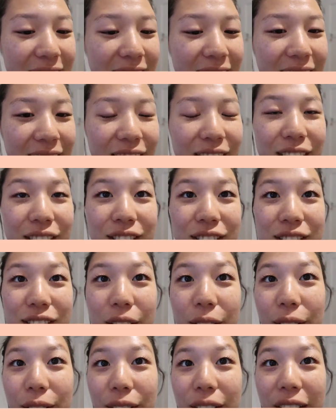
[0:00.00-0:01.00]
They look
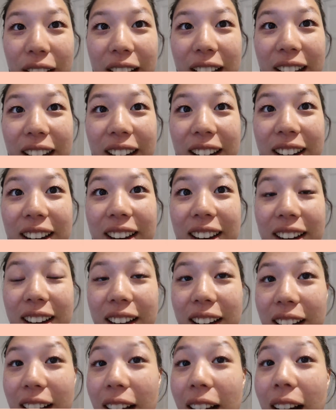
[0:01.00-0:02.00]
so good.
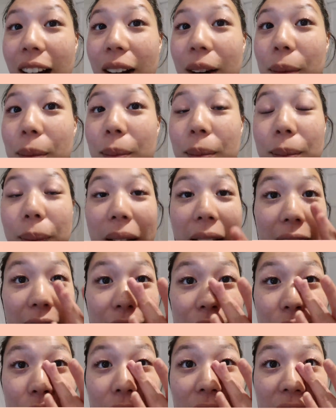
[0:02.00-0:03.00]
My
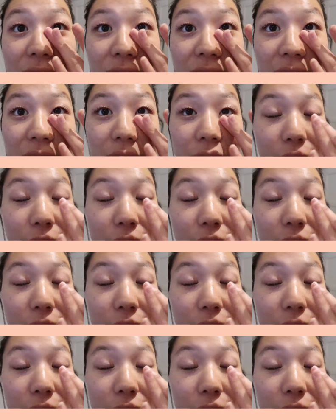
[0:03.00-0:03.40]
eyes still have like a